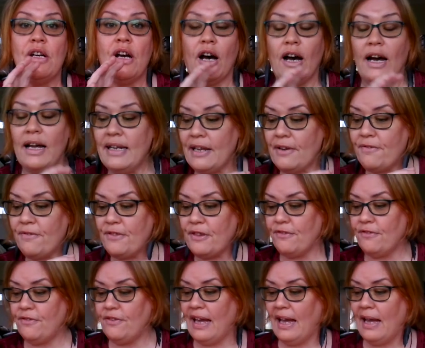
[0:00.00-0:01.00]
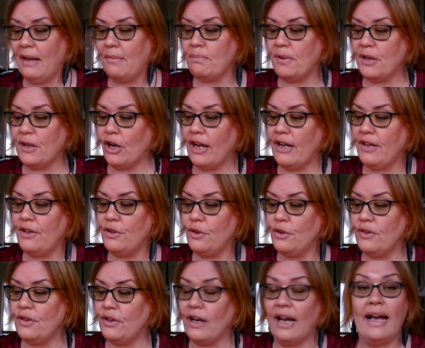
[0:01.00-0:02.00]
I left the flat, but I knew
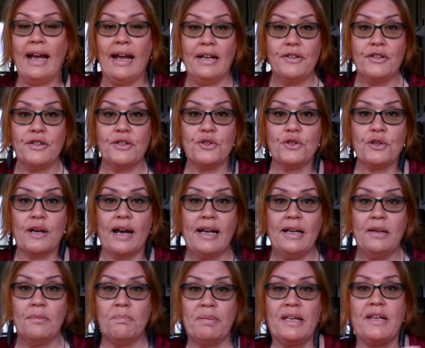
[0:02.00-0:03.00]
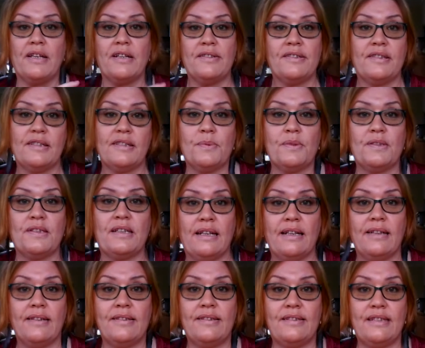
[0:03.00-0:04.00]
that I had to train because this was
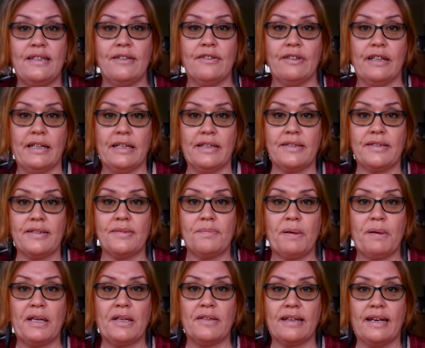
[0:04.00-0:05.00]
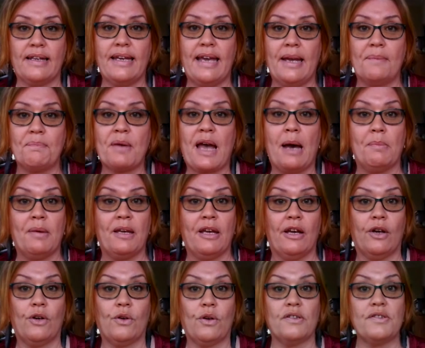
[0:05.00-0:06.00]
getting serious, because I kept coming
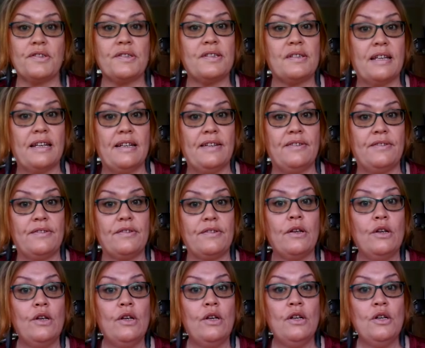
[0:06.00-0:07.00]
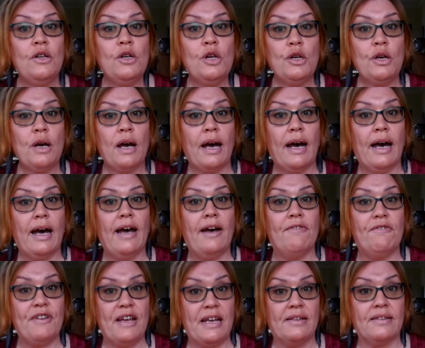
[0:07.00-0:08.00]
across these
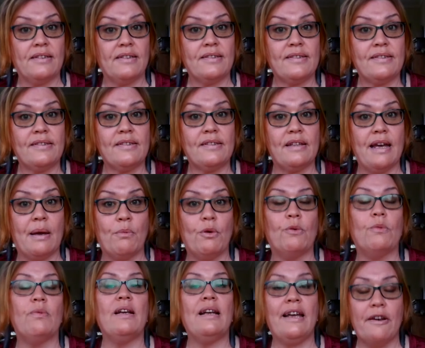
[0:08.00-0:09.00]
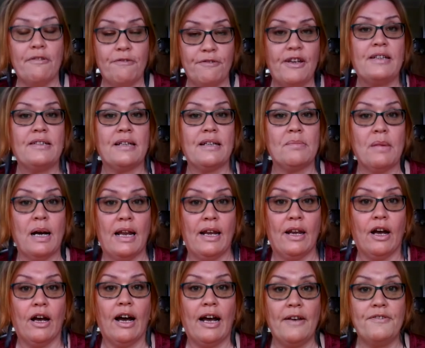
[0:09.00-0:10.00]
events that were really affecting my
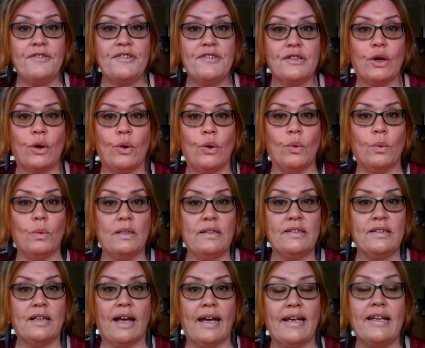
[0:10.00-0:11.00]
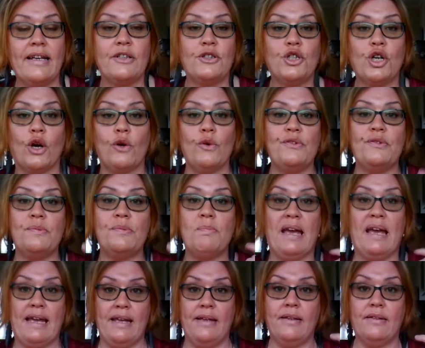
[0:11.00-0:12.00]
life. So it was like it chose
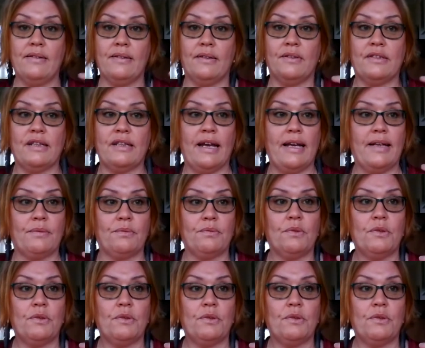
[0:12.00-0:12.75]
me. It was like,